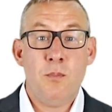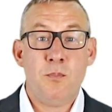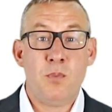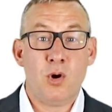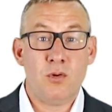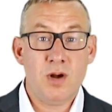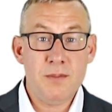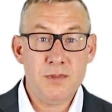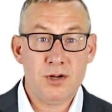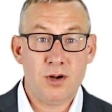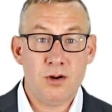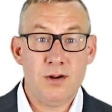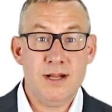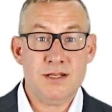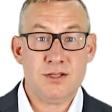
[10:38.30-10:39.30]

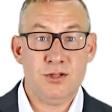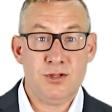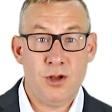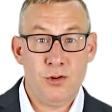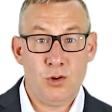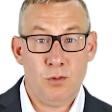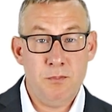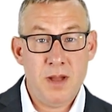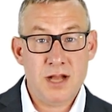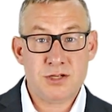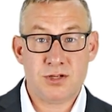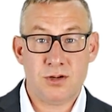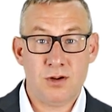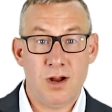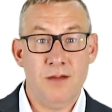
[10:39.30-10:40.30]
Perimeter is the total
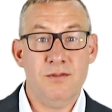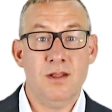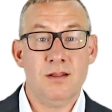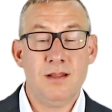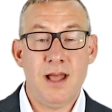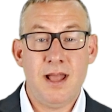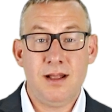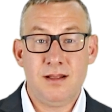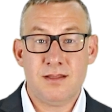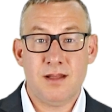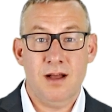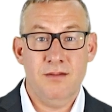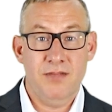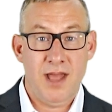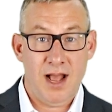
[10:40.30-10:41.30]
measure of the length
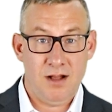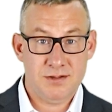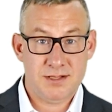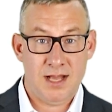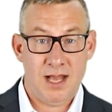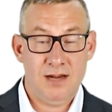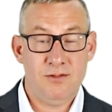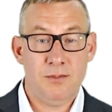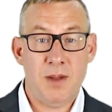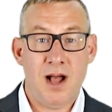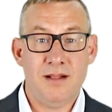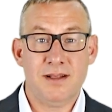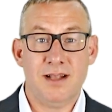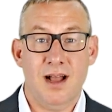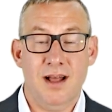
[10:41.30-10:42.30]
of the outside of a
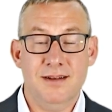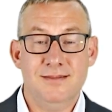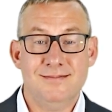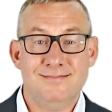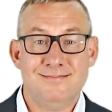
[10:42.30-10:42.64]
polygon.